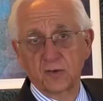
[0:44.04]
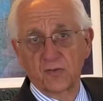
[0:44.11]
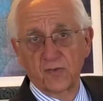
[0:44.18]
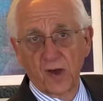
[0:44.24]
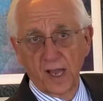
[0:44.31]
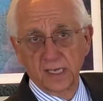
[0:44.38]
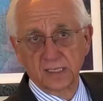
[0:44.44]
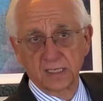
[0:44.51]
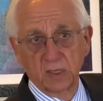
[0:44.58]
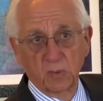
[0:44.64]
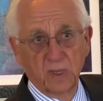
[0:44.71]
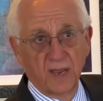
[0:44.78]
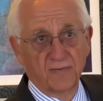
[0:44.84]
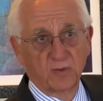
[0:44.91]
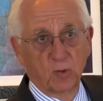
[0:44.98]
to foxing,
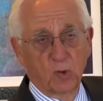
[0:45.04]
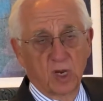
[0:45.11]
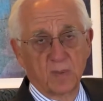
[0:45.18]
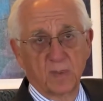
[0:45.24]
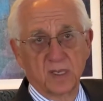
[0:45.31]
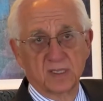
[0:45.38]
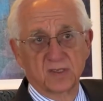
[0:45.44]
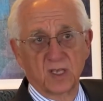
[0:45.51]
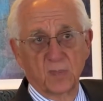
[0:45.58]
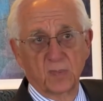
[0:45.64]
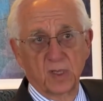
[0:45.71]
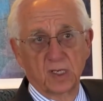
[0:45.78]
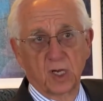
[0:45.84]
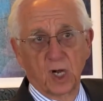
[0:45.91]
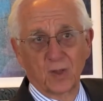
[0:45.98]
we have to worry about
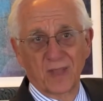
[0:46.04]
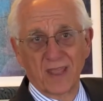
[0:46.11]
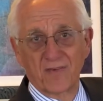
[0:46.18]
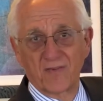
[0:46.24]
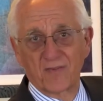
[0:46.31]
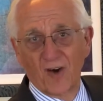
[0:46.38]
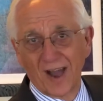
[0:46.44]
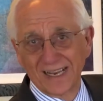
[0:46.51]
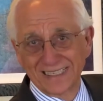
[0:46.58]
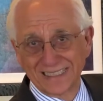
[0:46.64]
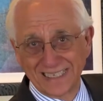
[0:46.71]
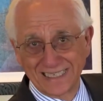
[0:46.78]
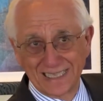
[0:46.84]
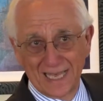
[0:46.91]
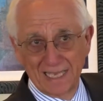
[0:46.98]
something called a
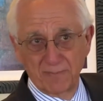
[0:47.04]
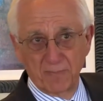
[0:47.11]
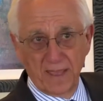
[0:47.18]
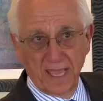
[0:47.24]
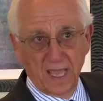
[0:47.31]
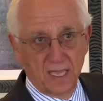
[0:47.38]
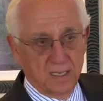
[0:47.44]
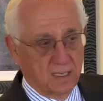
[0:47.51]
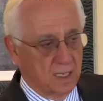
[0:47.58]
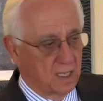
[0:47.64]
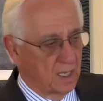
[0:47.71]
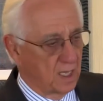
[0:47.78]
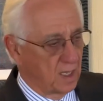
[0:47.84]
foxing-like band,